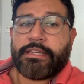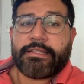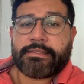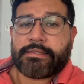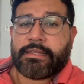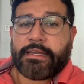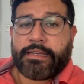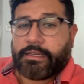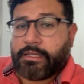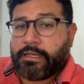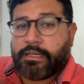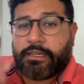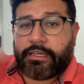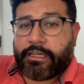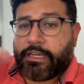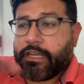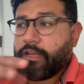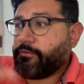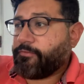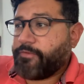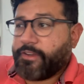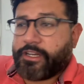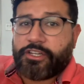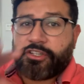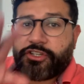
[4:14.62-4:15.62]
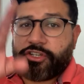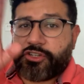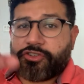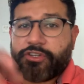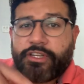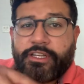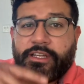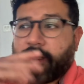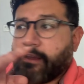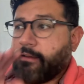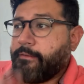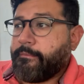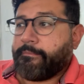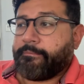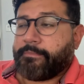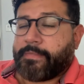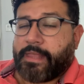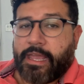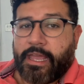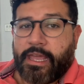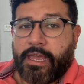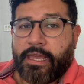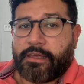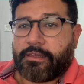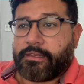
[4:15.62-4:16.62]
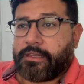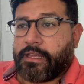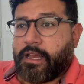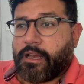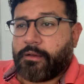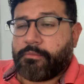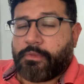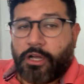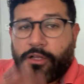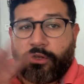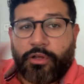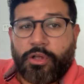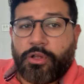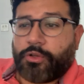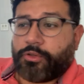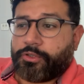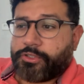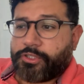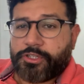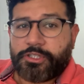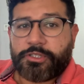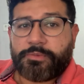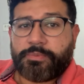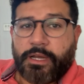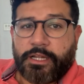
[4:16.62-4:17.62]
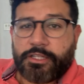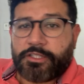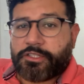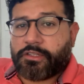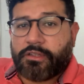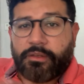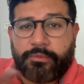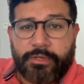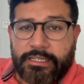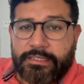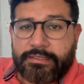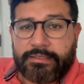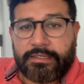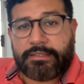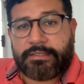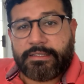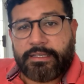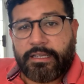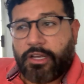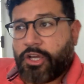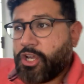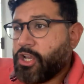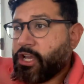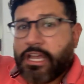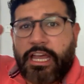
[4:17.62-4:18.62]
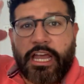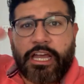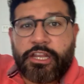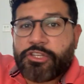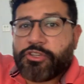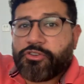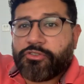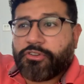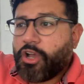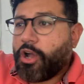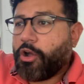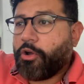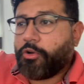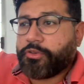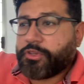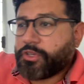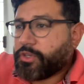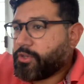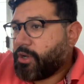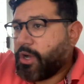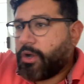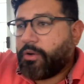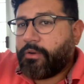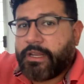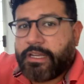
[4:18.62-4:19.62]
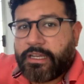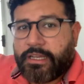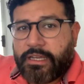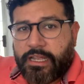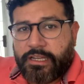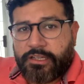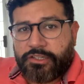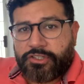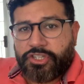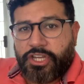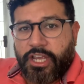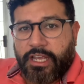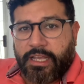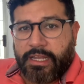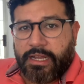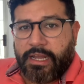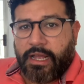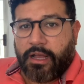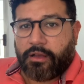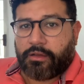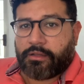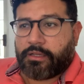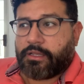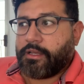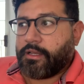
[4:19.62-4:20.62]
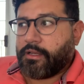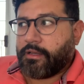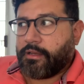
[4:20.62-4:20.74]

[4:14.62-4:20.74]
like, here, finish your drink and I'll hold your spot so nobody sits here, and you go and check it out.